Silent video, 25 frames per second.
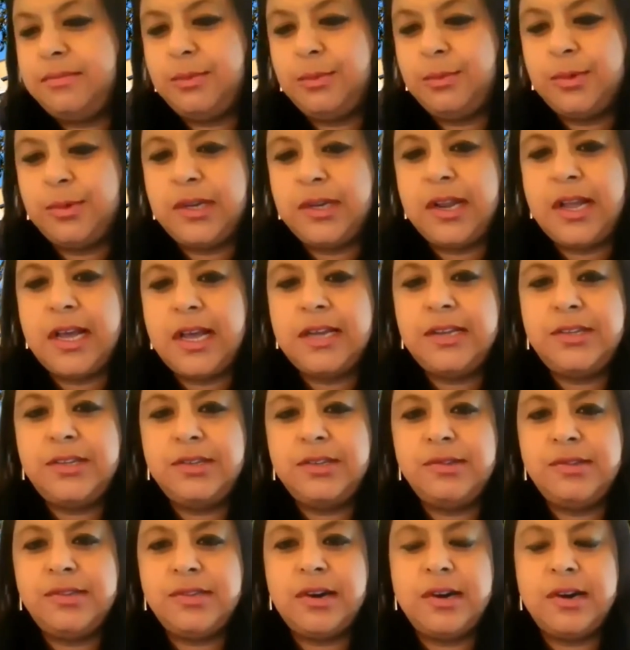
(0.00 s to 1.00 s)
would like
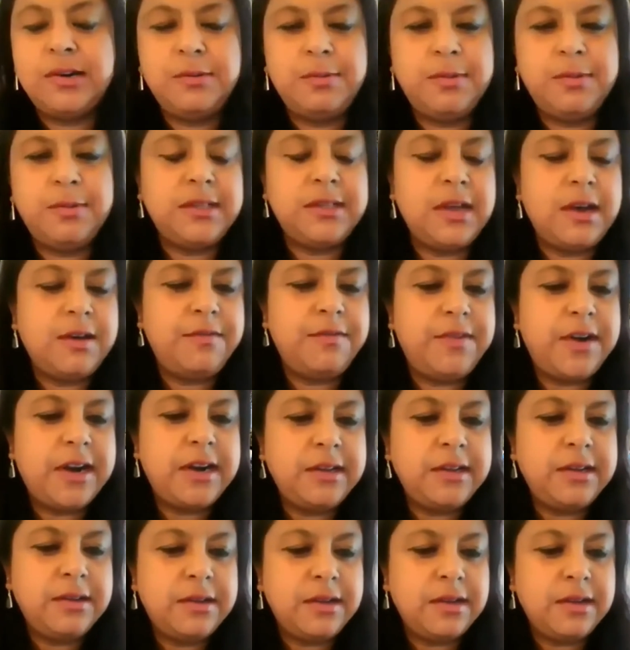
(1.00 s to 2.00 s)
to start with a
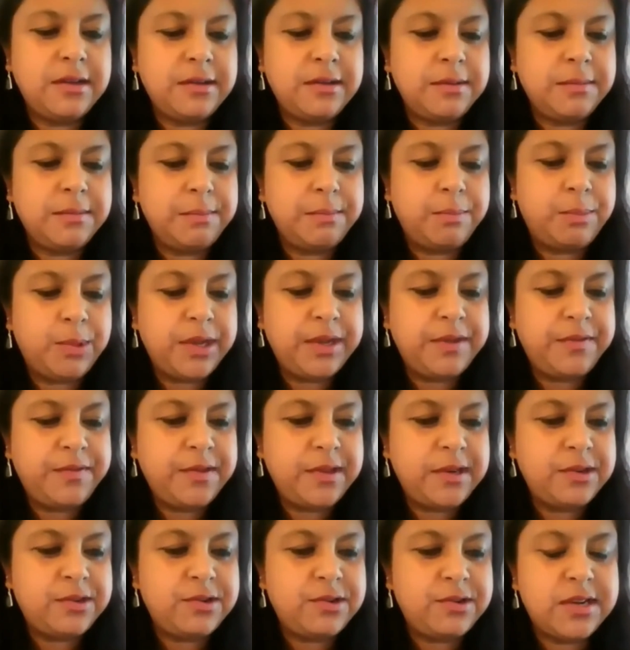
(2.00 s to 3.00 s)
very brief
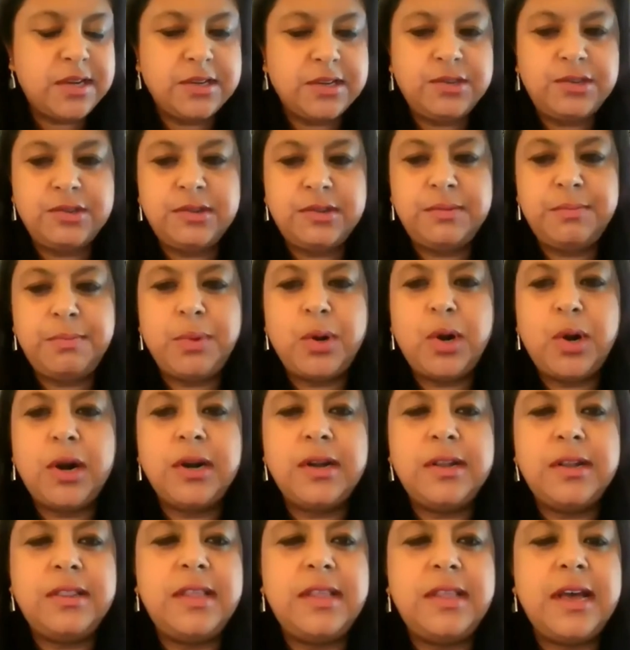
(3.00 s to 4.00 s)
introduction
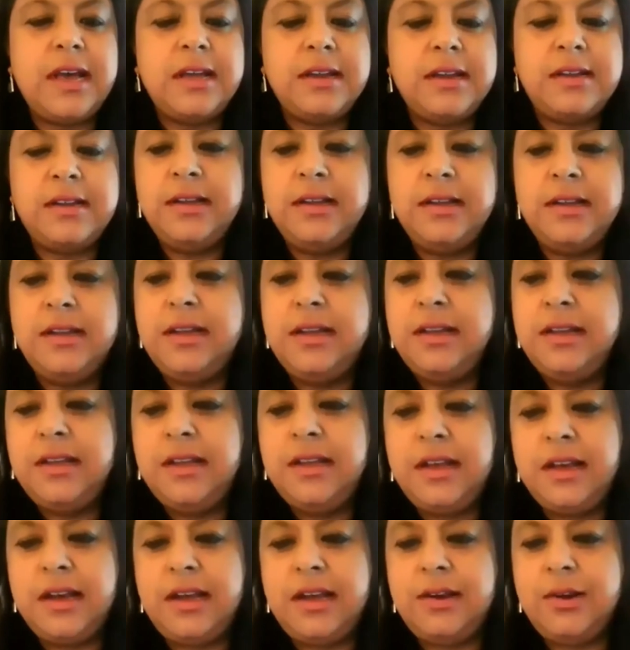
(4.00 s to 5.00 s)
part that
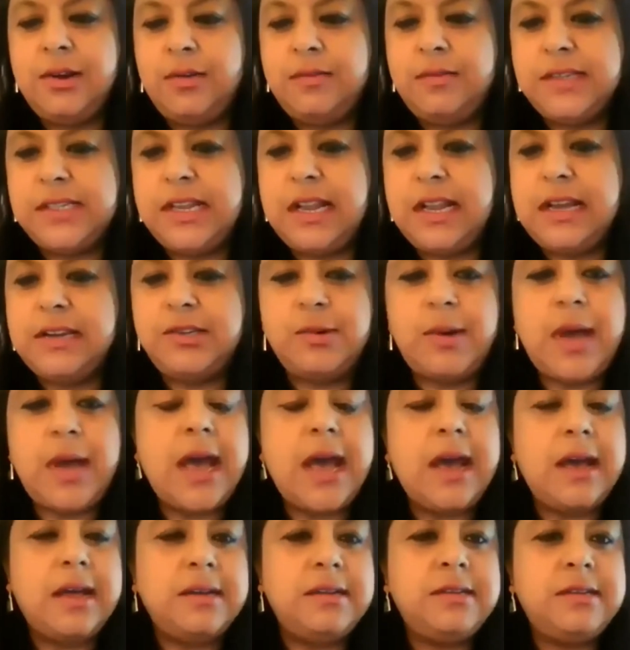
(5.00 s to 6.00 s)
I always like to
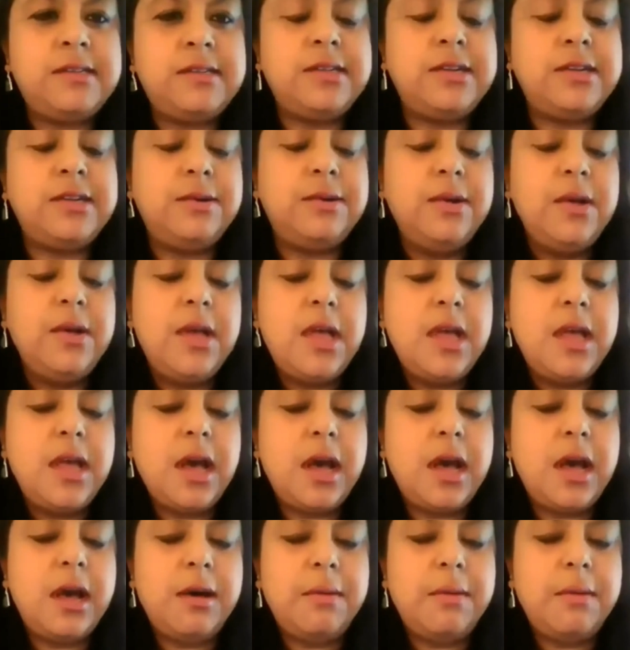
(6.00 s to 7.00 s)
add. So
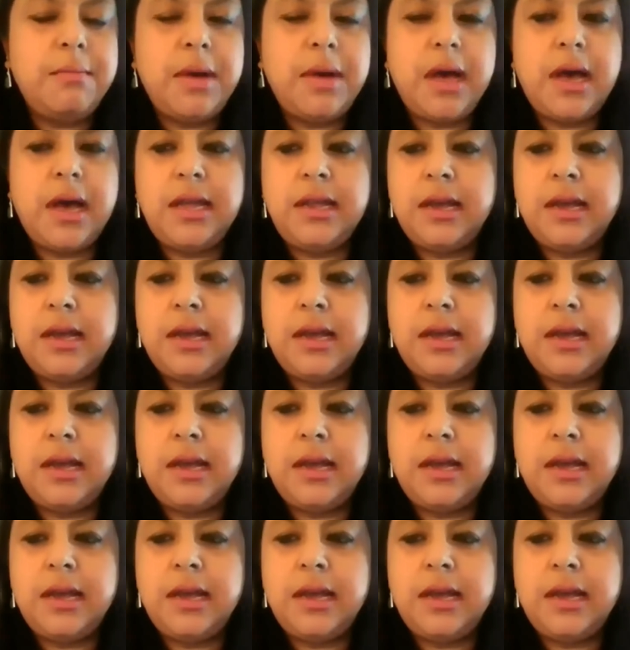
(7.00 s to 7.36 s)
I'm